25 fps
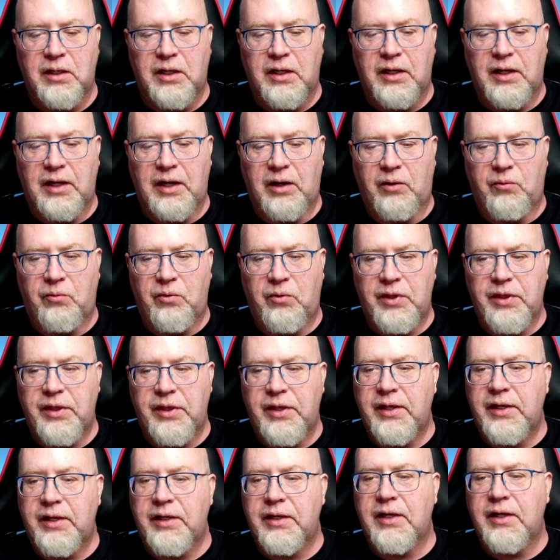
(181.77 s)
Now, one
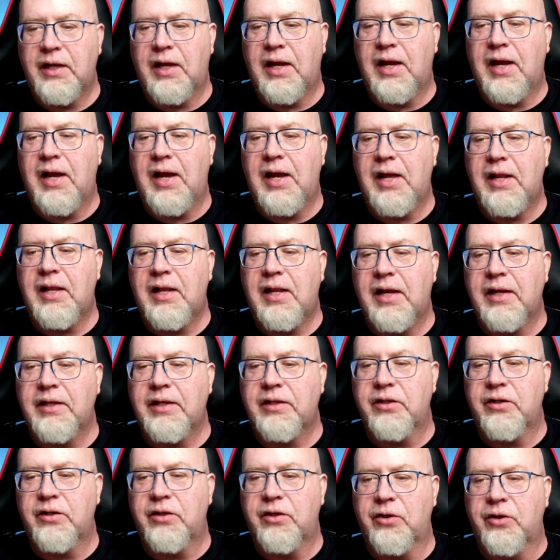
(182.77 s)
thing I like
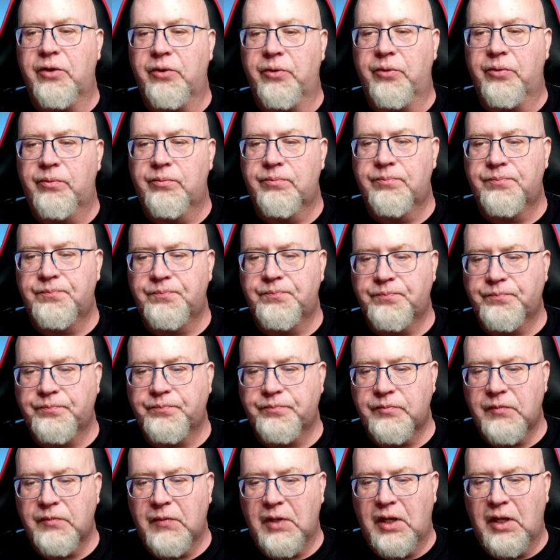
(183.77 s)
to do
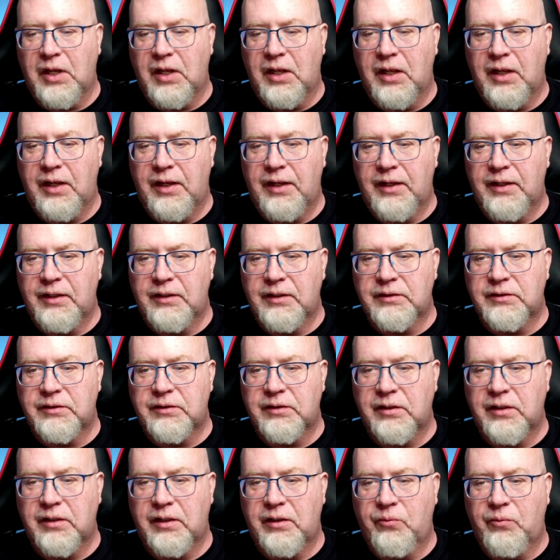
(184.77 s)
is
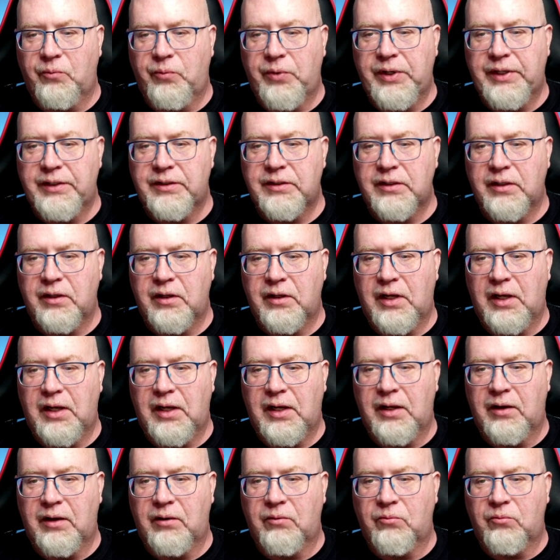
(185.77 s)

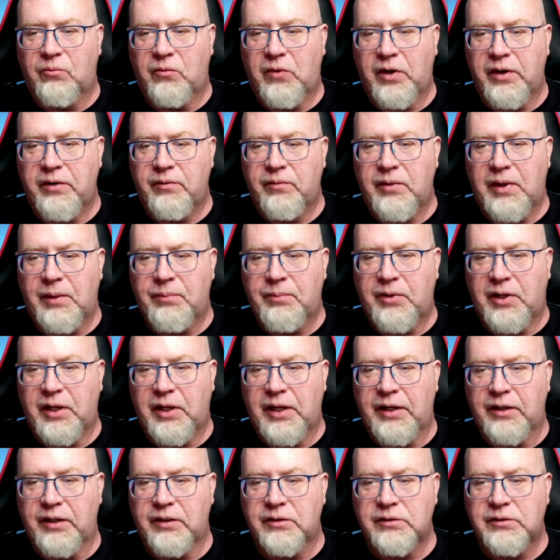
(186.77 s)
one of my
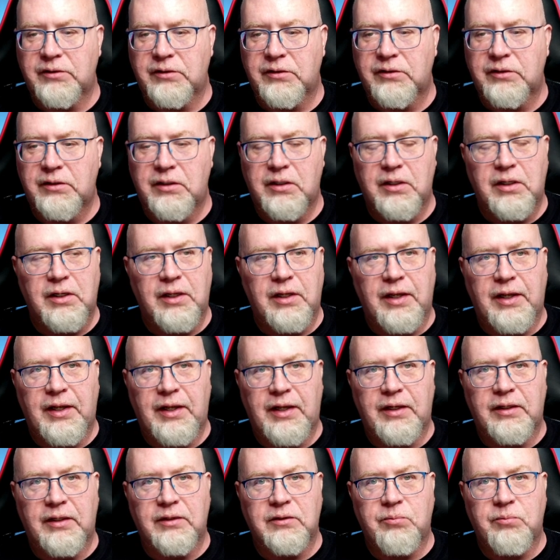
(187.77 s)
players
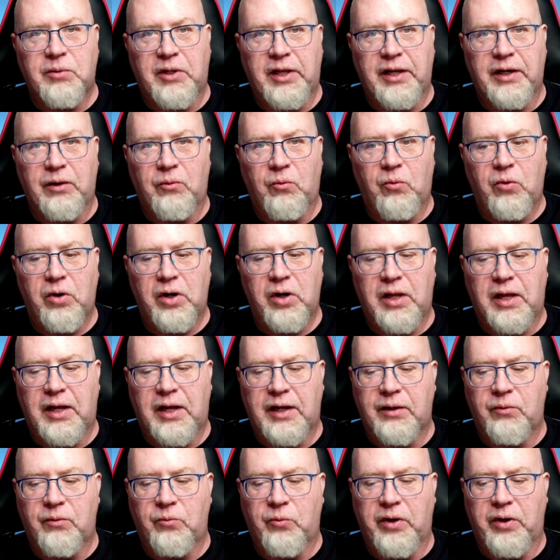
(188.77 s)
is playing a warlock
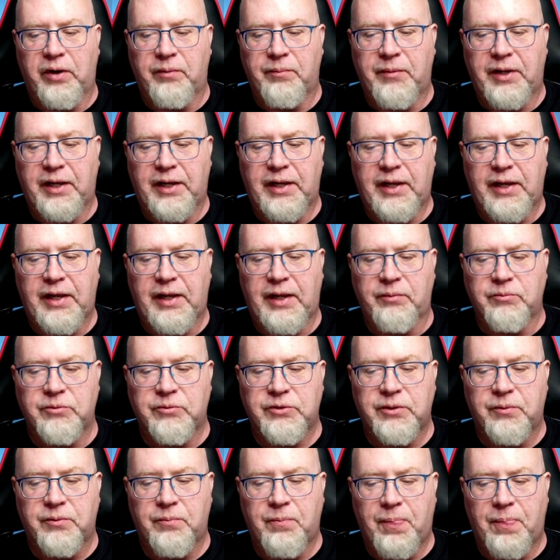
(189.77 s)
in one of my
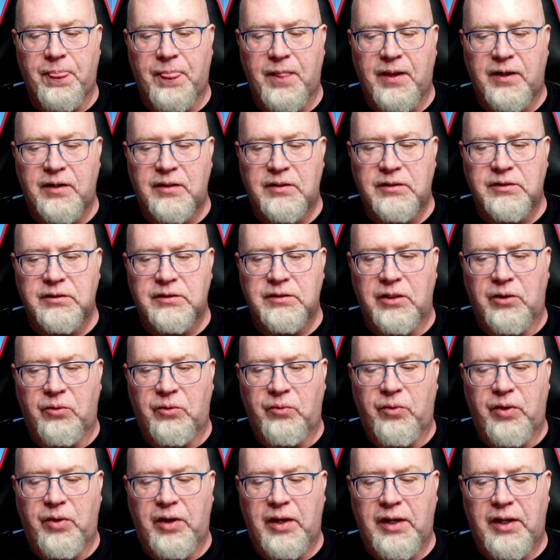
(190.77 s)
games. So
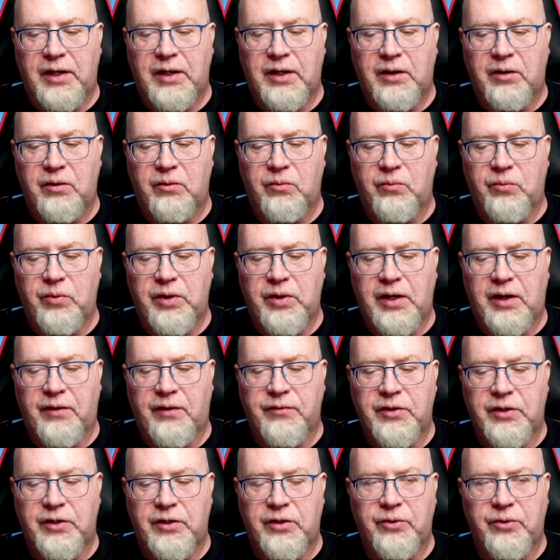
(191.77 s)
what we
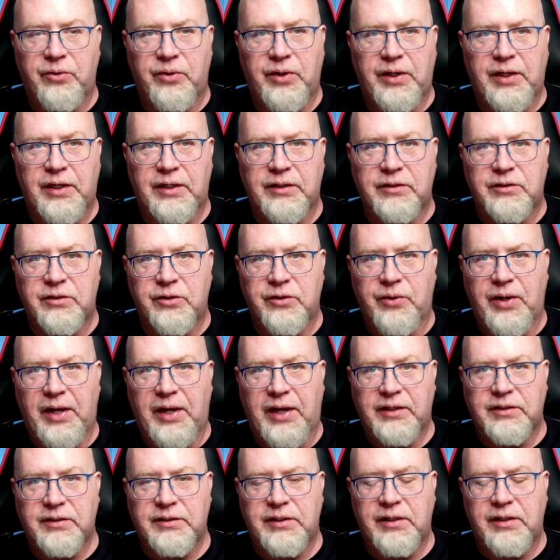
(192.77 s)
often do is do
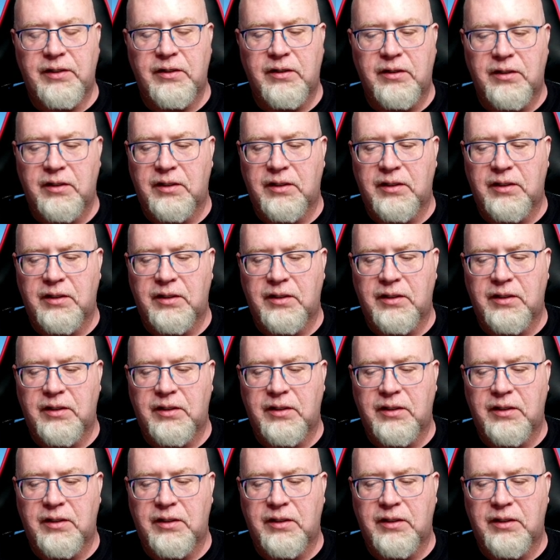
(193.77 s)
hexing.